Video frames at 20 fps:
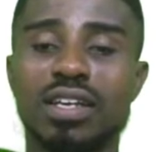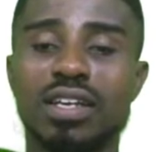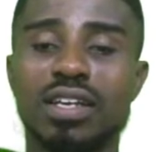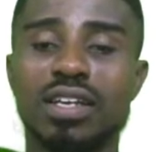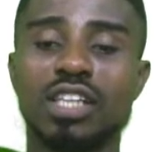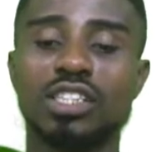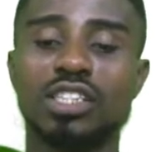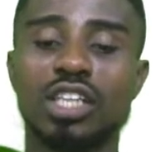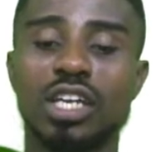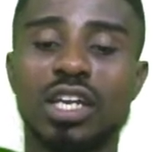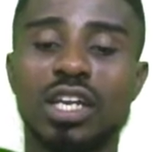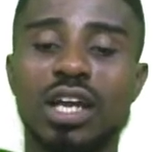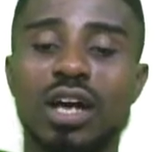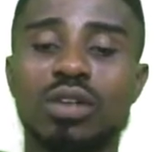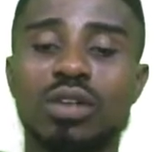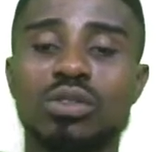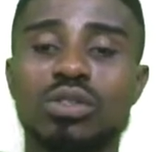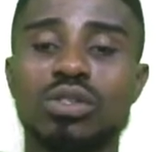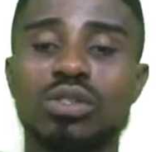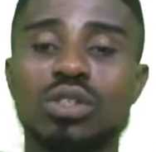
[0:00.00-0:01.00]
Let's check it
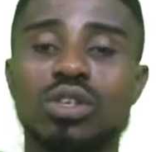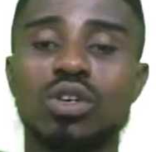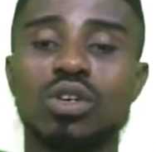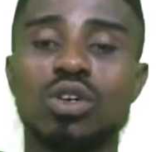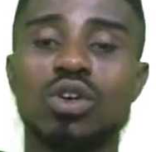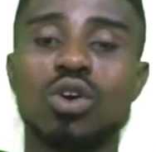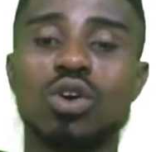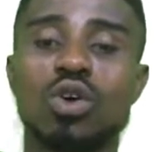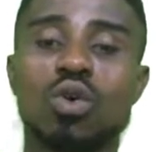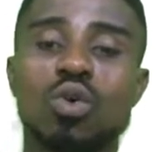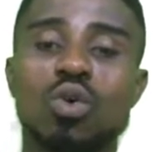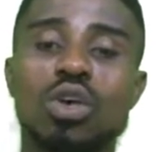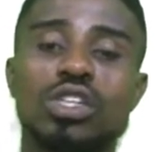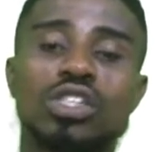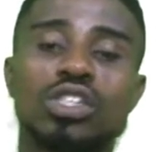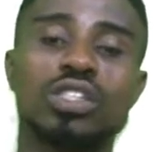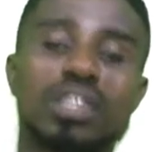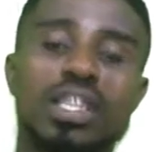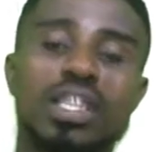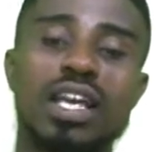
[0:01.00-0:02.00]
out.
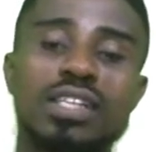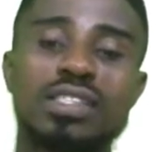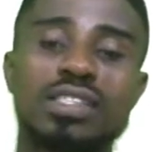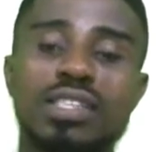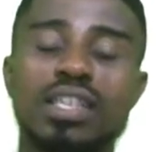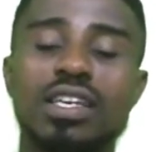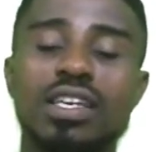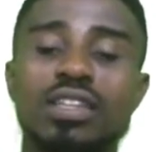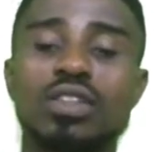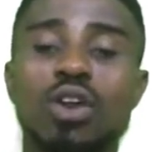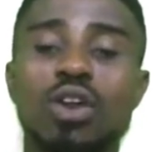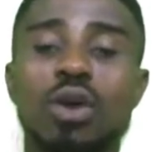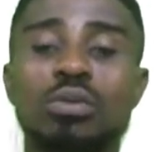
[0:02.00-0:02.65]
Question 13,